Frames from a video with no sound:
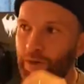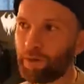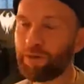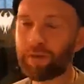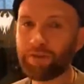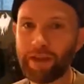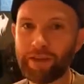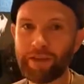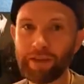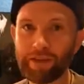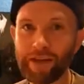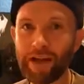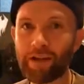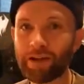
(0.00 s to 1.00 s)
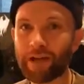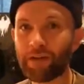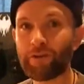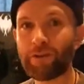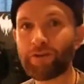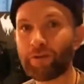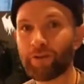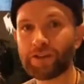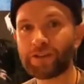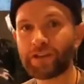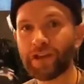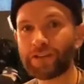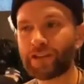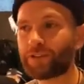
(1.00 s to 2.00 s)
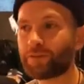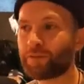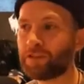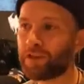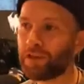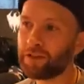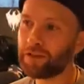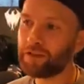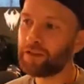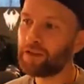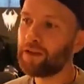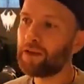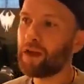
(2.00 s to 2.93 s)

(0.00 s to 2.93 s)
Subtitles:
but we've like thinned it out, got rid of a bunch of excess material,